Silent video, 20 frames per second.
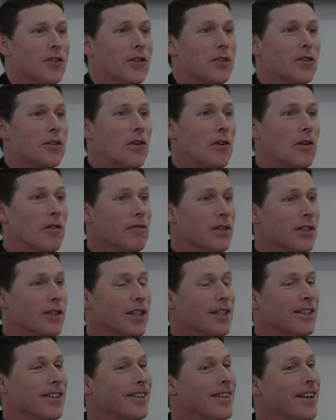to the School of
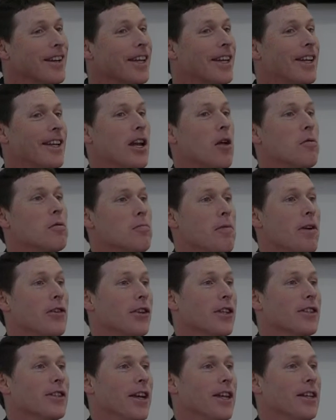Physics and Clinical and
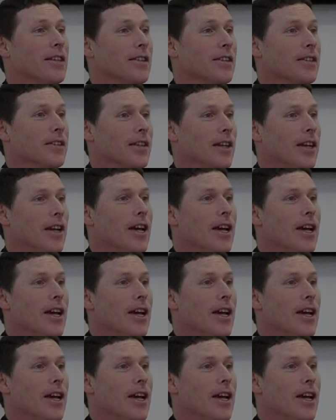Optometric Sciences,